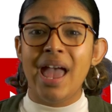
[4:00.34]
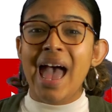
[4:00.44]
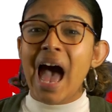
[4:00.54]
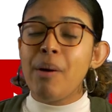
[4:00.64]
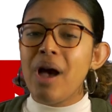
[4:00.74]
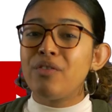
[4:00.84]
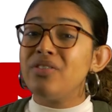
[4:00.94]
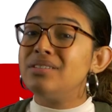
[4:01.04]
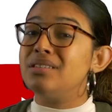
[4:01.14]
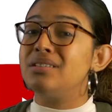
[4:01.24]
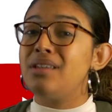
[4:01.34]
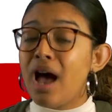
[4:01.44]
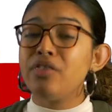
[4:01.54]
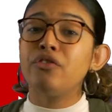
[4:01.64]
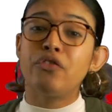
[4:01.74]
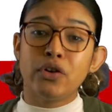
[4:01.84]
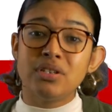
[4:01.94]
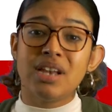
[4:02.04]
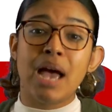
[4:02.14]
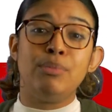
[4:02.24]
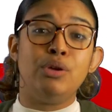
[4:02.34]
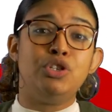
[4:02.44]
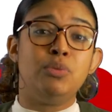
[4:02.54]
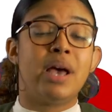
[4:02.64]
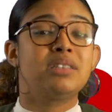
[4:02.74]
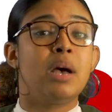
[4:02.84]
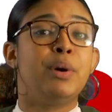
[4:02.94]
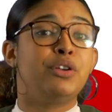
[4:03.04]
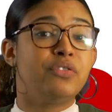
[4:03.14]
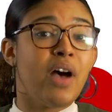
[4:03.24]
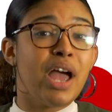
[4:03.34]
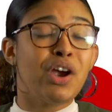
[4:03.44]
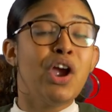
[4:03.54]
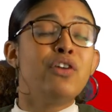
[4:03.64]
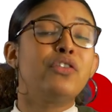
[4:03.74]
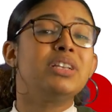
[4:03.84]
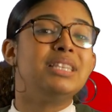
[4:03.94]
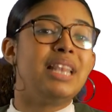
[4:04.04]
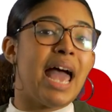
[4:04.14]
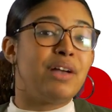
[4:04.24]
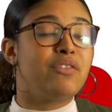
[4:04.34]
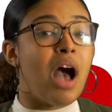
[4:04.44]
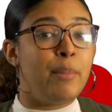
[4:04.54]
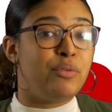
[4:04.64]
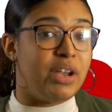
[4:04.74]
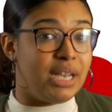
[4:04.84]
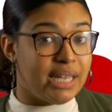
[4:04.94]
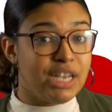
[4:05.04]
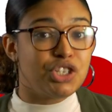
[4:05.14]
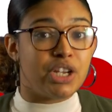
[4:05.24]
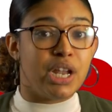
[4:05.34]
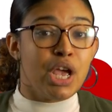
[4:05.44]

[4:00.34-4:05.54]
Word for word: However, this is not the first time YouTube has come under fire for its lack of comment regulation.